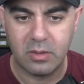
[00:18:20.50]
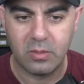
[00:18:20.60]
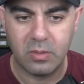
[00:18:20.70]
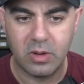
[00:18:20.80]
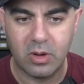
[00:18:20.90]

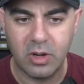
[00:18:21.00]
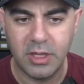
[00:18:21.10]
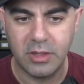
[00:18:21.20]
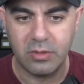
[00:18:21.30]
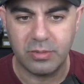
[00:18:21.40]
What are
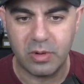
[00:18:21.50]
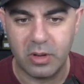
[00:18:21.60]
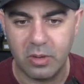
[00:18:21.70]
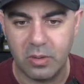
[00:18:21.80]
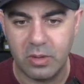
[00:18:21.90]
you,
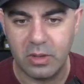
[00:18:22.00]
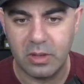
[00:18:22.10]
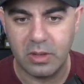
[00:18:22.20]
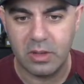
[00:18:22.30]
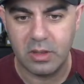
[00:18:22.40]
bro?
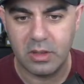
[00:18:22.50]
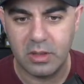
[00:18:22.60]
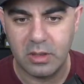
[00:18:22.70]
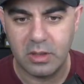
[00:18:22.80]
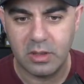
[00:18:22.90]

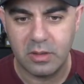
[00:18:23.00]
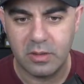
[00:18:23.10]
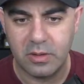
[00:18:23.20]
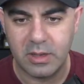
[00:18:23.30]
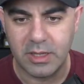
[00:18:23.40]

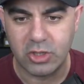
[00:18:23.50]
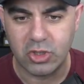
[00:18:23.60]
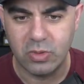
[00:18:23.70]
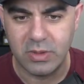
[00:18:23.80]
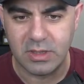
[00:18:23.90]
They're like
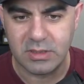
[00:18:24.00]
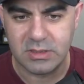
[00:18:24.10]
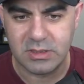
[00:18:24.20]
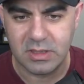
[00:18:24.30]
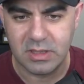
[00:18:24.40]

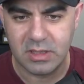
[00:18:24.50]
druids.